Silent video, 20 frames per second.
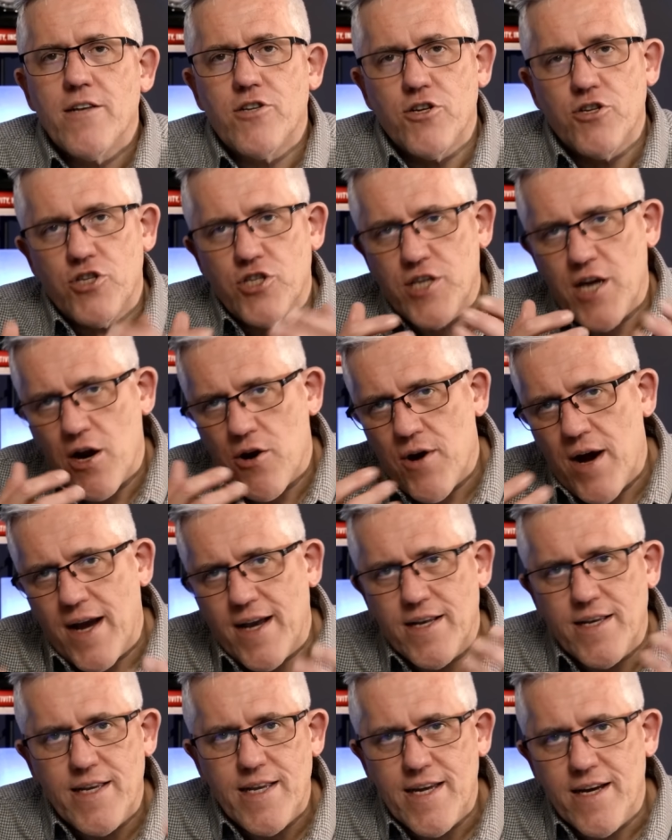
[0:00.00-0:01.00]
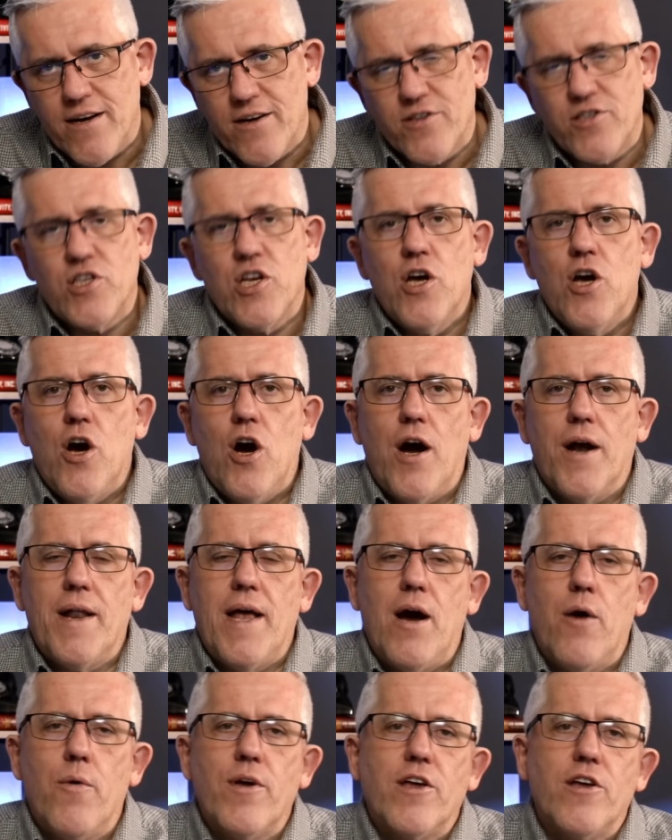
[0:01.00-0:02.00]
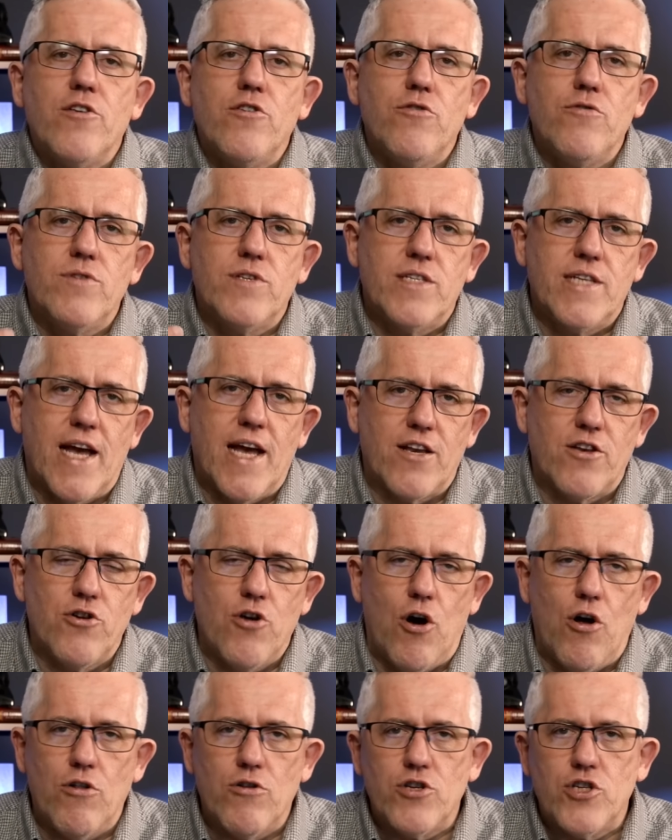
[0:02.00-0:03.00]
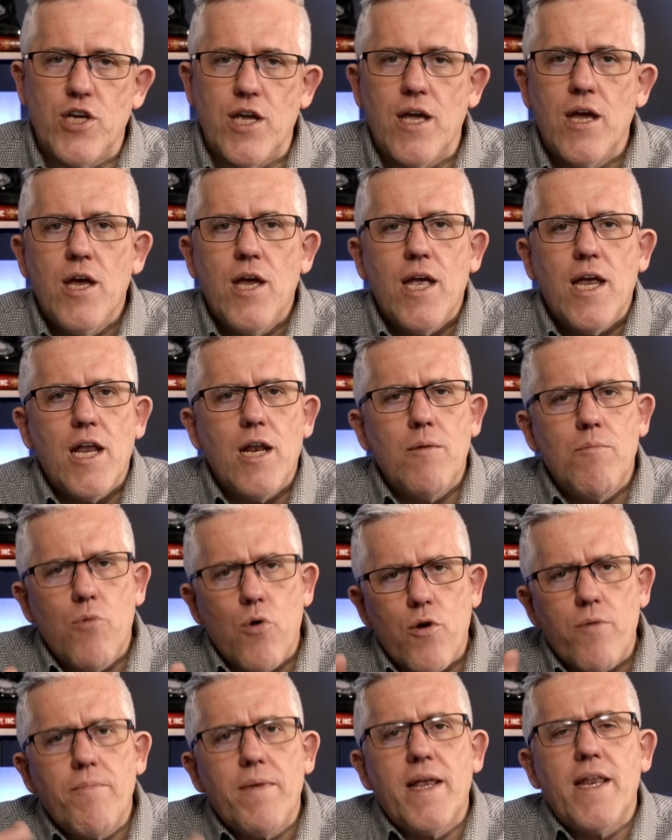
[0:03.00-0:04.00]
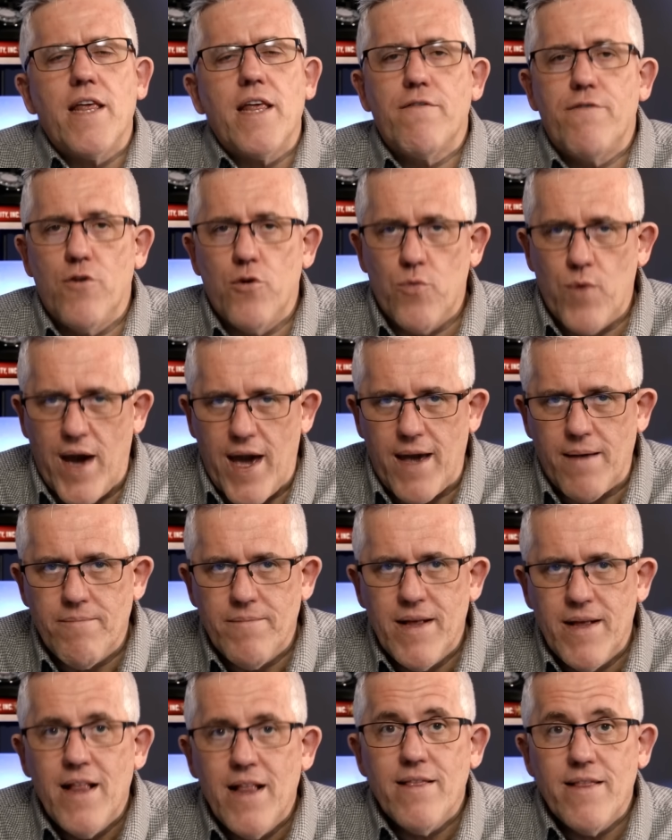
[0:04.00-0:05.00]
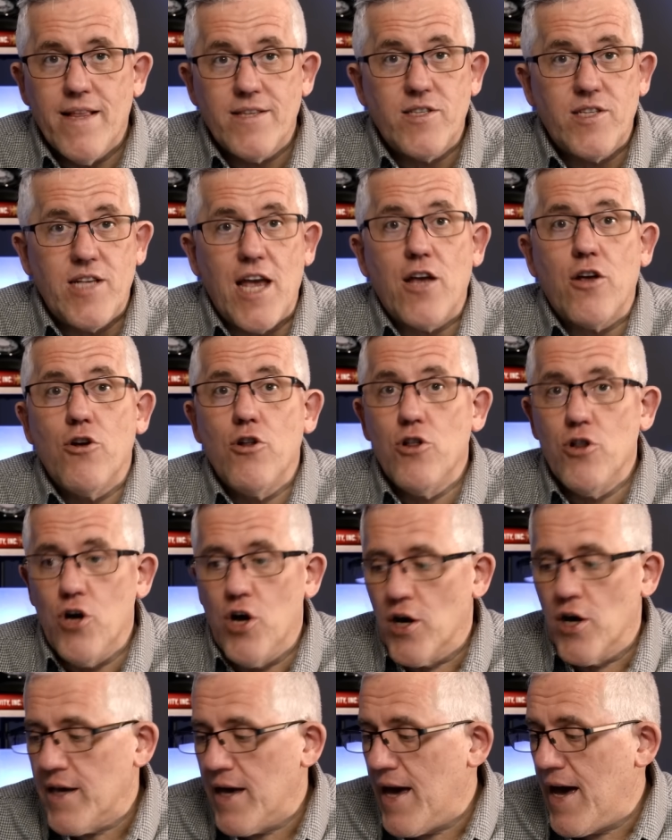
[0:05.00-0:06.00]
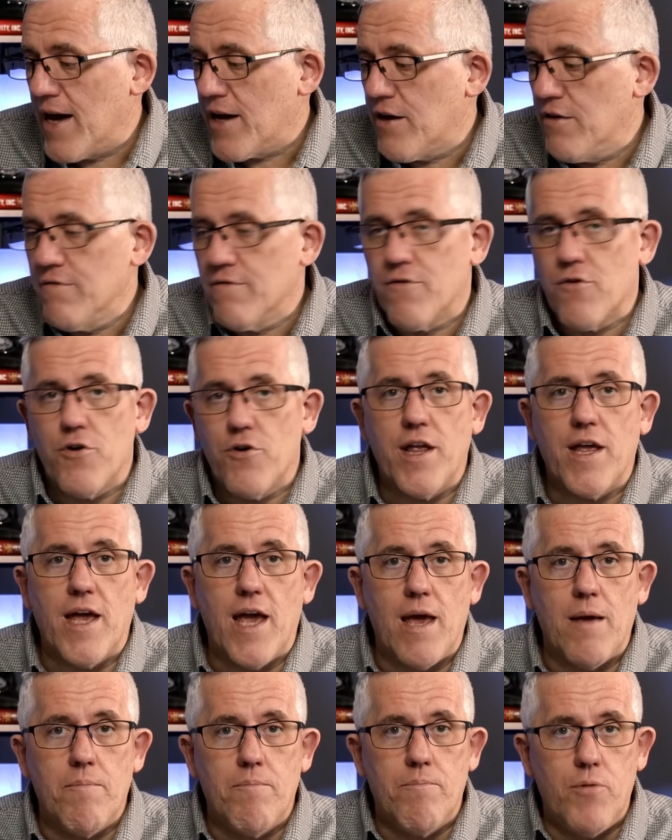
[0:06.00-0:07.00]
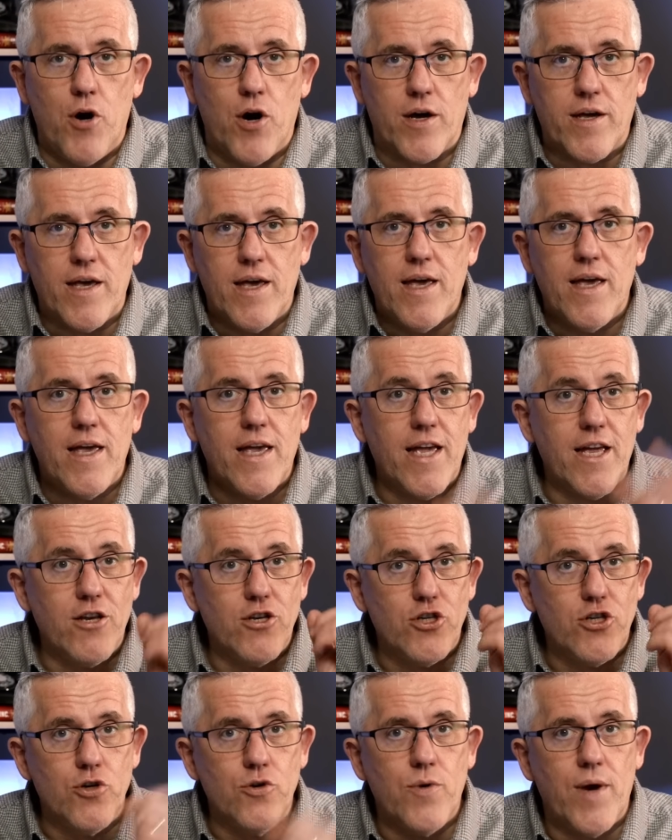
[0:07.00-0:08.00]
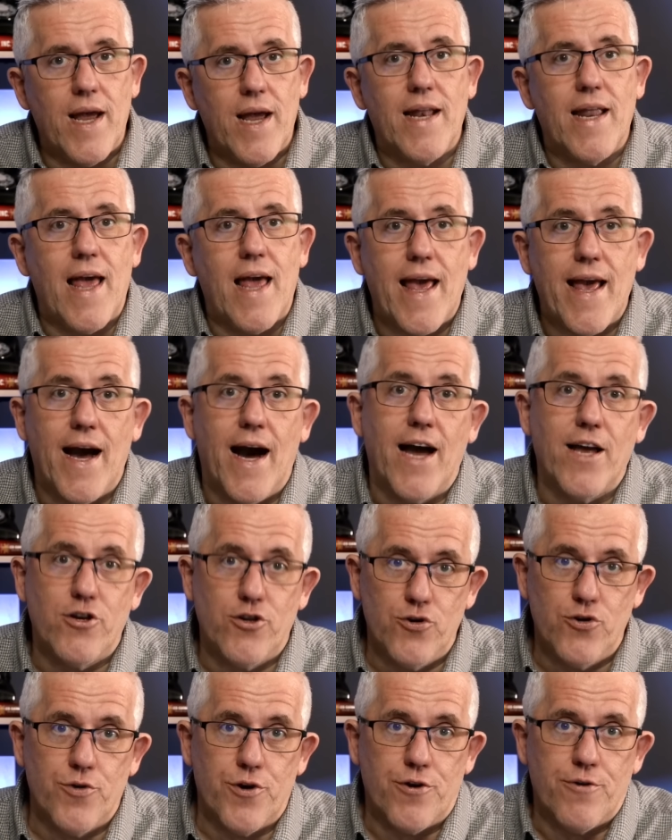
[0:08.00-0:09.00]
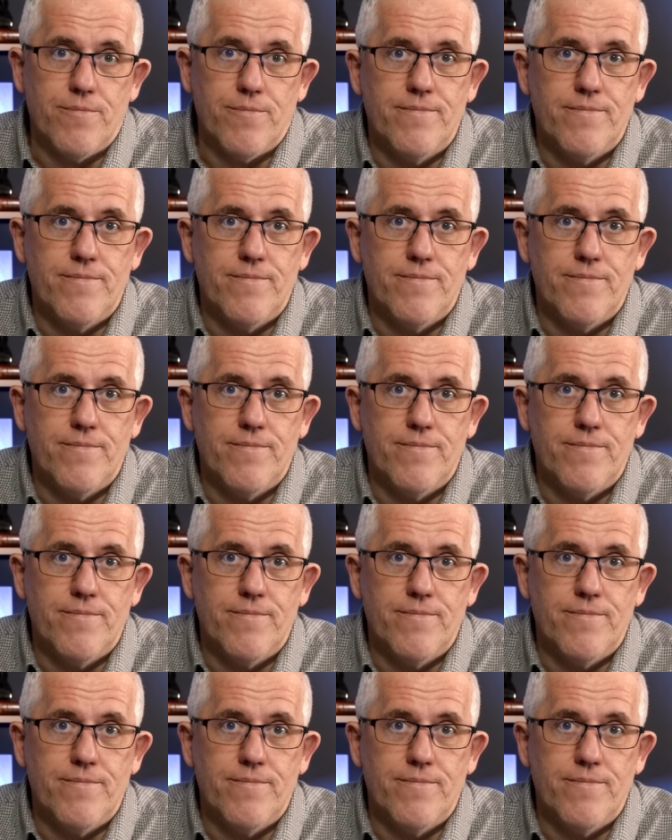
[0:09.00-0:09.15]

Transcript: to share ideas on how we can use technology in a more meaningful way. Let's take a look at converting a book into an AI tutor.